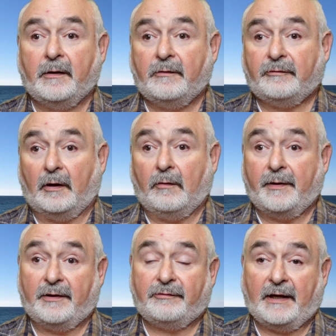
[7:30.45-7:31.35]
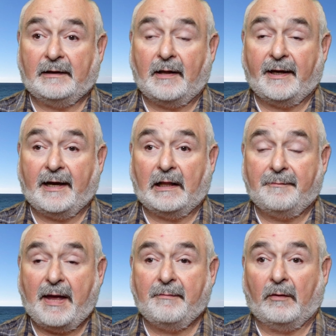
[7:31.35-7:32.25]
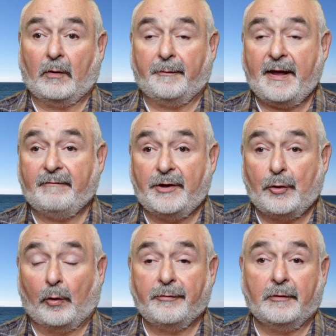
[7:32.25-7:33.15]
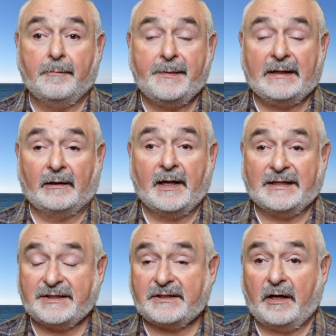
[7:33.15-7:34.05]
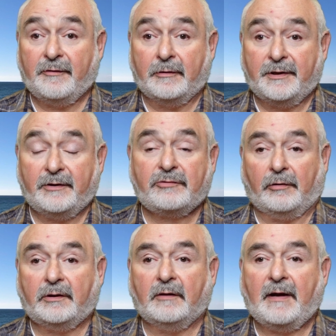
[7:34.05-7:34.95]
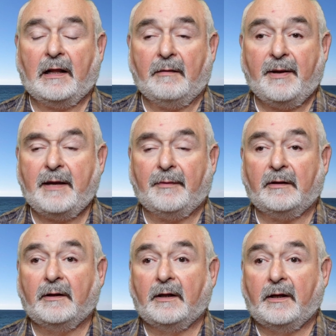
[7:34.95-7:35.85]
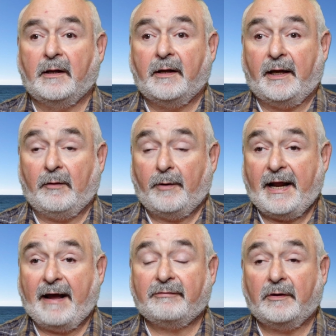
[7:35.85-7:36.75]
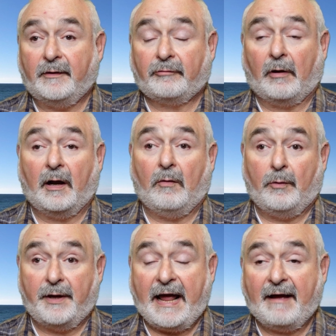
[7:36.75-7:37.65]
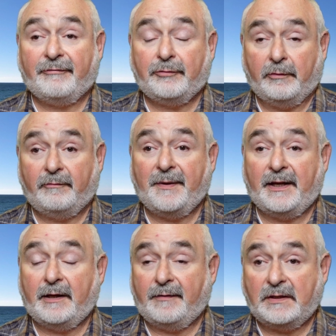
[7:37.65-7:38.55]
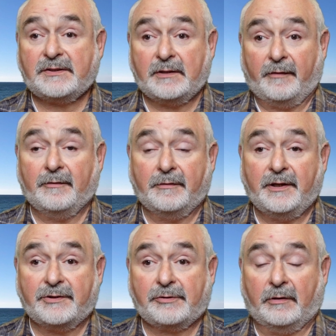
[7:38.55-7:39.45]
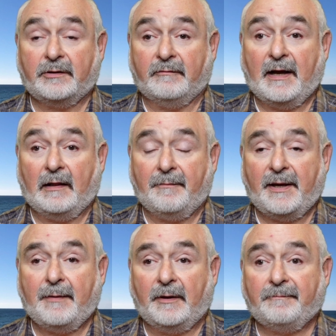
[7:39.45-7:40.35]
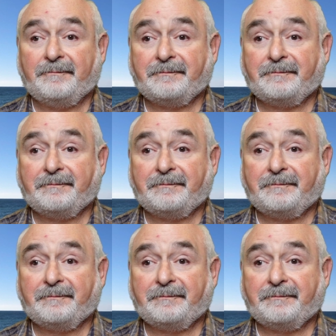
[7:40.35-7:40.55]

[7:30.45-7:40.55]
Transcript: So, in a state like Alabama, where we have a northern, middle, and southern district of Alabama, it would have to, the trial would have to have been in the southern district of Alabama.